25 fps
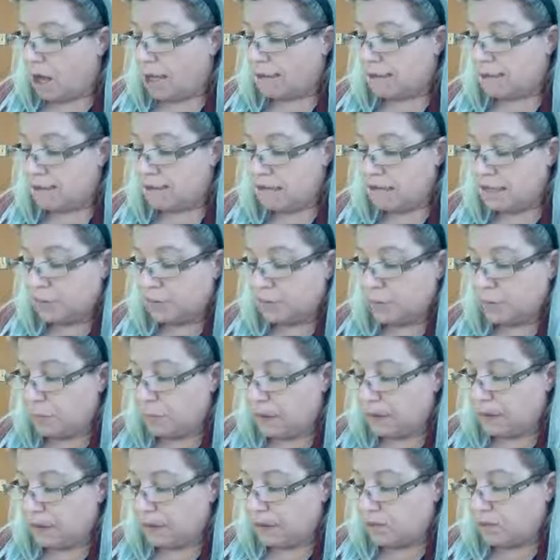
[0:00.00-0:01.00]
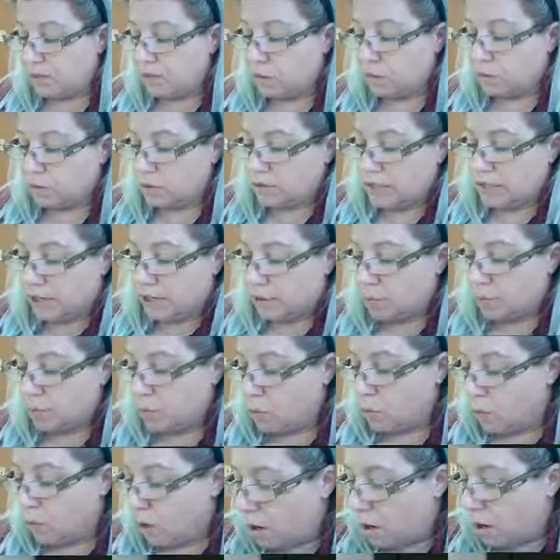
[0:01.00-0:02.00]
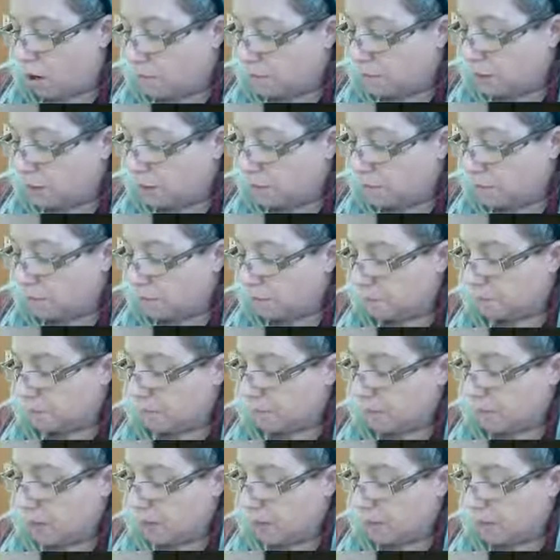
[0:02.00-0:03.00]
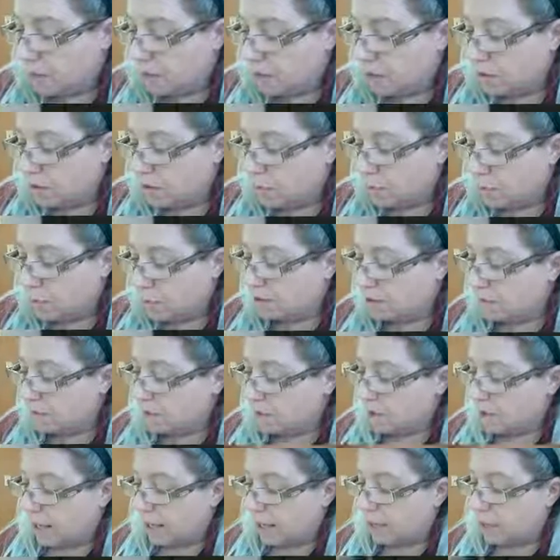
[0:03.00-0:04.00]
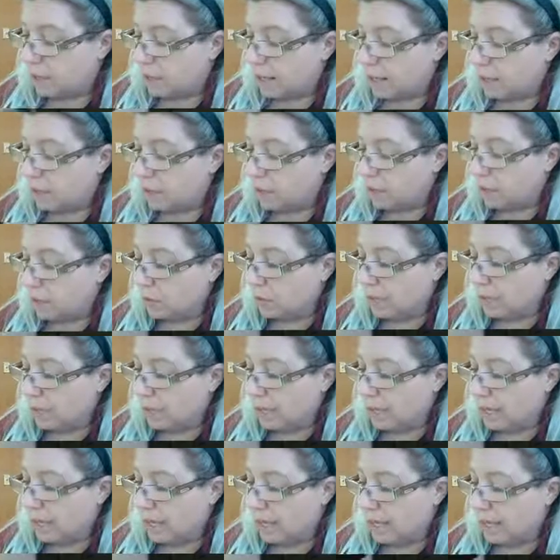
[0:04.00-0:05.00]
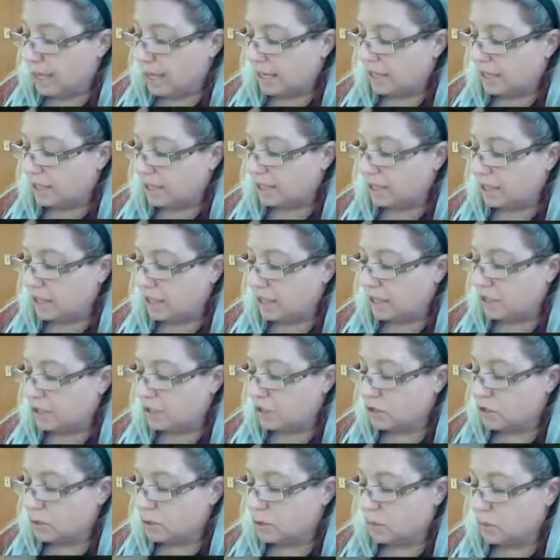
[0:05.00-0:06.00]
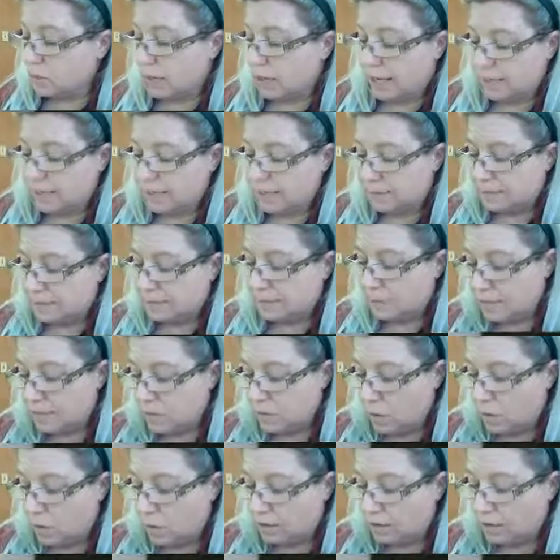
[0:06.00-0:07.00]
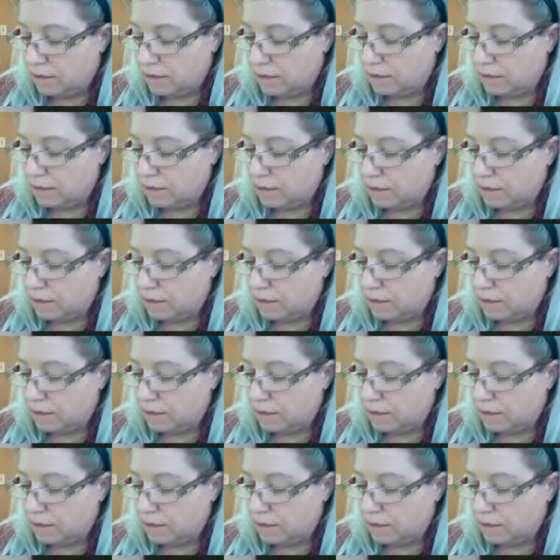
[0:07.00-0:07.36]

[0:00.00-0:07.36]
Instead of rewriting this whole entire problem, I'm going to multiply by 3, x minus 2, x minus 1